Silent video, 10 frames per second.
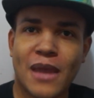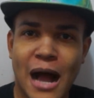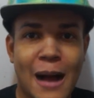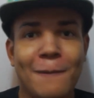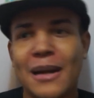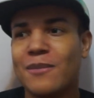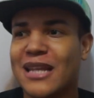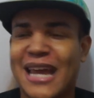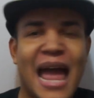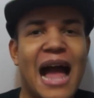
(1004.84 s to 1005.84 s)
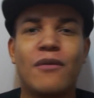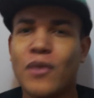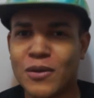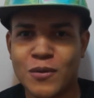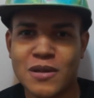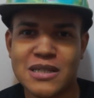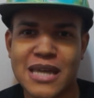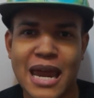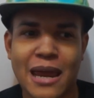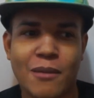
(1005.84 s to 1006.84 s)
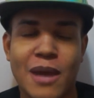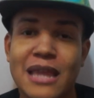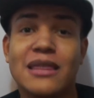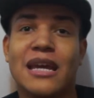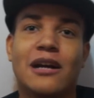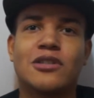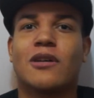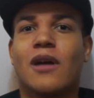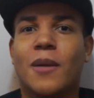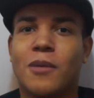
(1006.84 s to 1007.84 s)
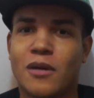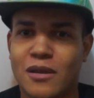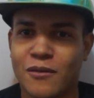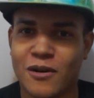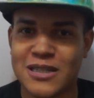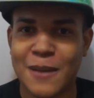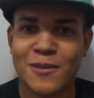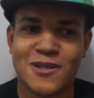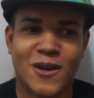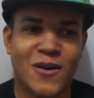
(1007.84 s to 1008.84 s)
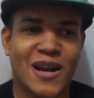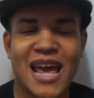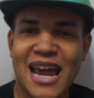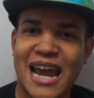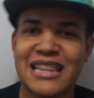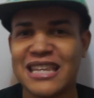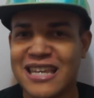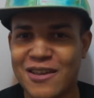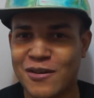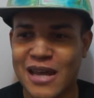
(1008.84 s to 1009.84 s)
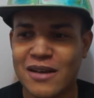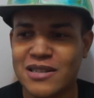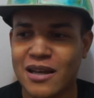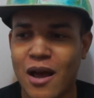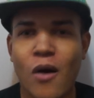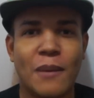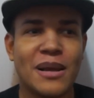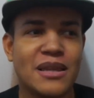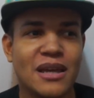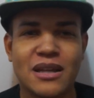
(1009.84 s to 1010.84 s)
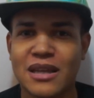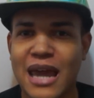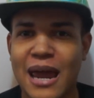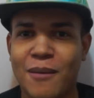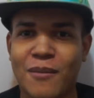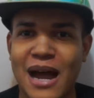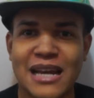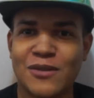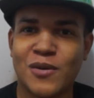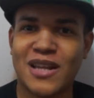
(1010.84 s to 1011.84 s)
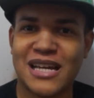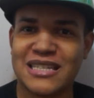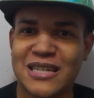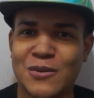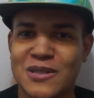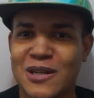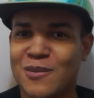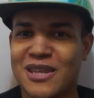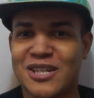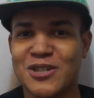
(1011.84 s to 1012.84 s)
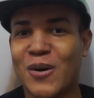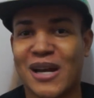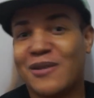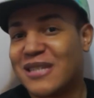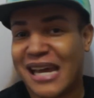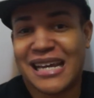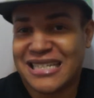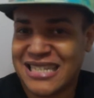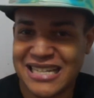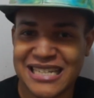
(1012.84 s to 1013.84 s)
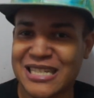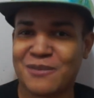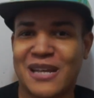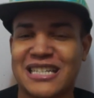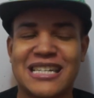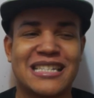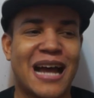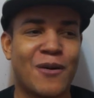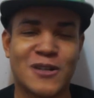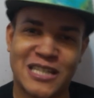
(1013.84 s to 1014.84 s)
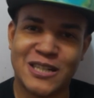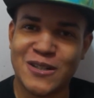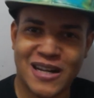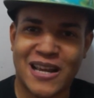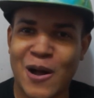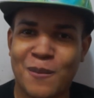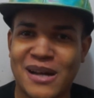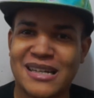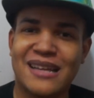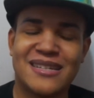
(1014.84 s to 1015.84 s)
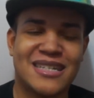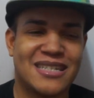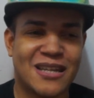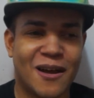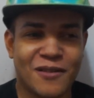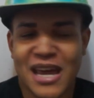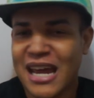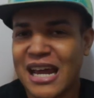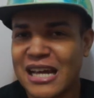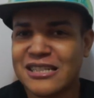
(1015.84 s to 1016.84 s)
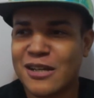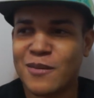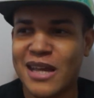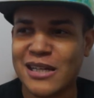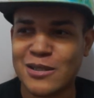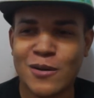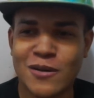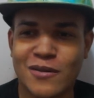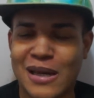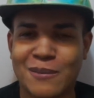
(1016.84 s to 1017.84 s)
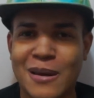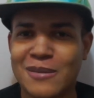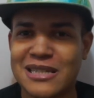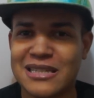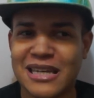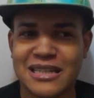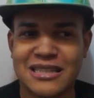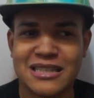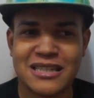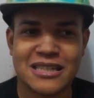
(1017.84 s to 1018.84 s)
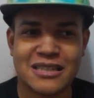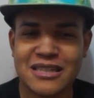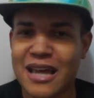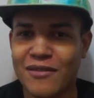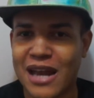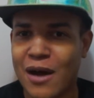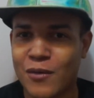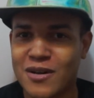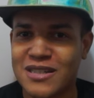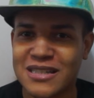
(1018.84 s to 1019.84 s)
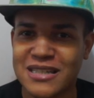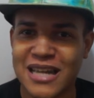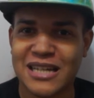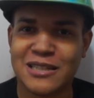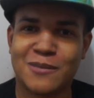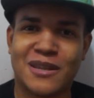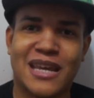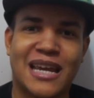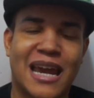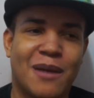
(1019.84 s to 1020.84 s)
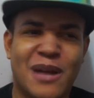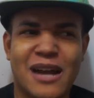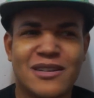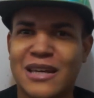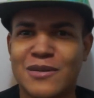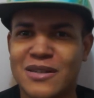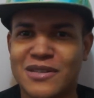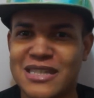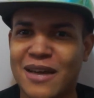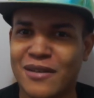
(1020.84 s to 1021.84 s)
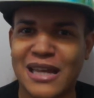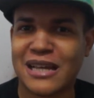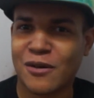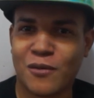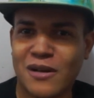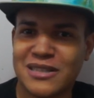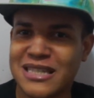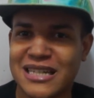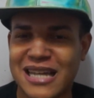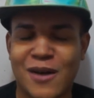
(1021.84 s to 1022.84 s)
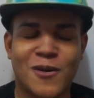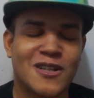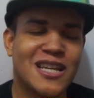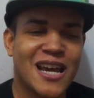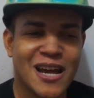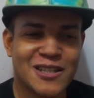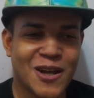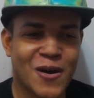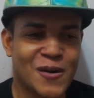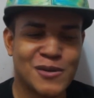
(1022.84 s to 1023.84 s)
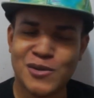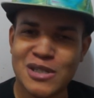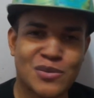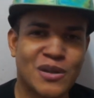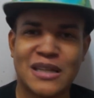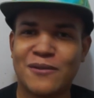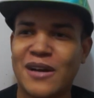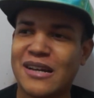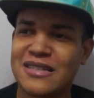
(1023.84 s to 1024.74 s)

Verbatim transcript: I might be like halfway through this game and then I'll start uploading the first episode. And then the other day I was like, oh, I'm at the end of the game. I didn't realize it was going to be this short. It was like, six, it took me like six hours, including like all my deaths and stuff. It took me like a total of like maybe six to seven hours to actually beat that game. Now, I don't think it was even seven, like around six hours. So it was just really funny.